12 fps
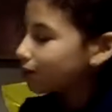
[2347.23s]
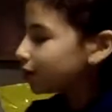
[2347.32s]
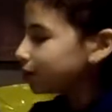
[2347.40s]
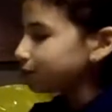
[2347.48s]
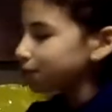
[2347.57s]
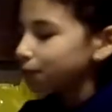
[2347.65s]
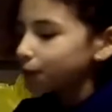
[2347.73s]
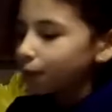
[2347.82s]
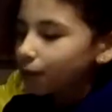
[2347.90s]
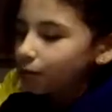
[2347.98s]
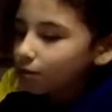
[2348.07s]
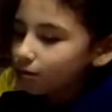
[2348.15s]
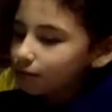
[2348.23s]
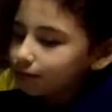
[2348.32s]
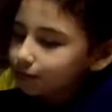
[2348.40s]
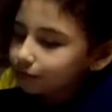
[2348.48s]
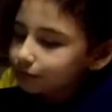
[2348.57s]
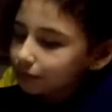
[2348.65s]
Okay,
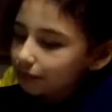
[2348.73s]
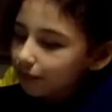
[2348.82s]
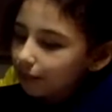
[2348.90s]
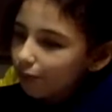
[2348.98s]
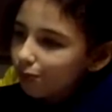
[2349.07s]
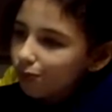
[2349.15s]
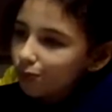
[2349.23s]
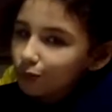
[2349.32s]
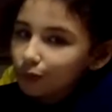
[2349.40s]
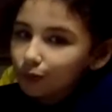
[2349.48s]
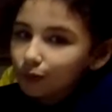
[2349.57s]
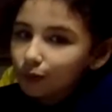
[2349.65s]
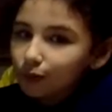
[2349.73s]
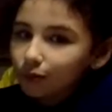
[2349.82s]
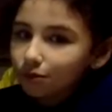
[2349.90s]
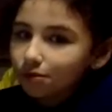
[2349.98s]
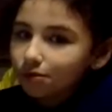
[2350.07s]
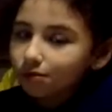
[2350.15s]
so
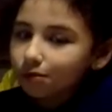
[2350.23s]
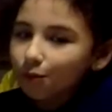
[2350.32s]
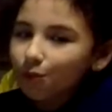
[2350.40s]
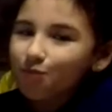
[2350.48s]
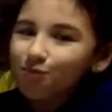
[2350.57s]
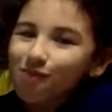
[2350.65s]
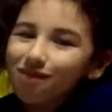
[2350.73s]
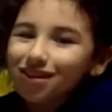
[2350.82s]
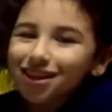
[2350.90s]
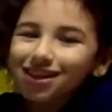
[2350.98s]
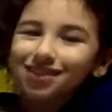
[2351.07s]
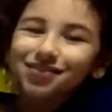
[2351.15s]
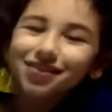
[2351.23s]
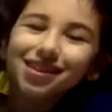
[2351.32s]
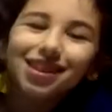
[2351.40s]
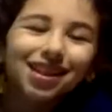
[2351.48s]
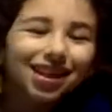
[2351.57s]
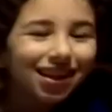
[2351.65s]
just like we did earlier, we'll
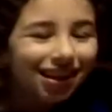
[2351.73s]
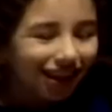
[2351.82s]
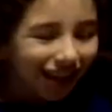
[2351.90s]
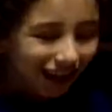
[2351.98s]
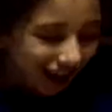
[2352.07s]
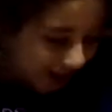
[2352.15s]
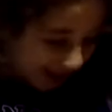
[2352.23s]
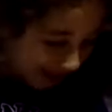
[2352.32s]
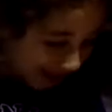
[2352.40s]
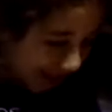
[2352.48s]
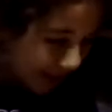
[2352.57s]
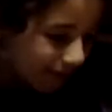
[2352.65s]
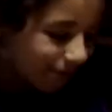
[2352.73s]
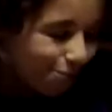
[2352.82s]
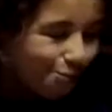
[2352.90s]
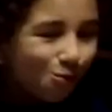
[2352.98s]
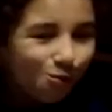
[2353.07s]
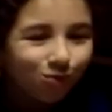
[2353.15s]
roll this out, and
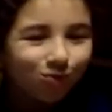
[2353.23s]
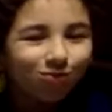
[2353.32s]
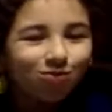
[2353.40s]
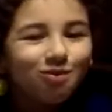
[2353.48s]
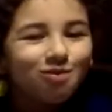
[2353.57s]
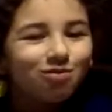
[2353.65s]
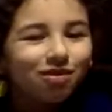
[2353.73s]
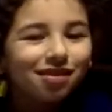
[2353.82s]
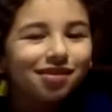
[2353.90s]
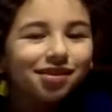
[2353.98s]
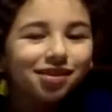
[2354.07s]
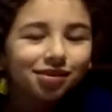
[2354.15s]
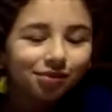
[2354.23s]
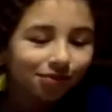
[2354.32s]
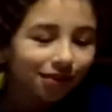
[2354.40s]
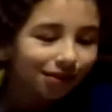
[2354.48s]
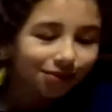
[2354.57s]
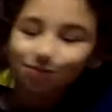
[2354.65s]
we can even do more shapes if you'd like,
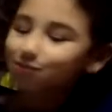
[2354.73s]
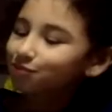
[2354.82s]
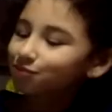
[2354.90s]
Sally.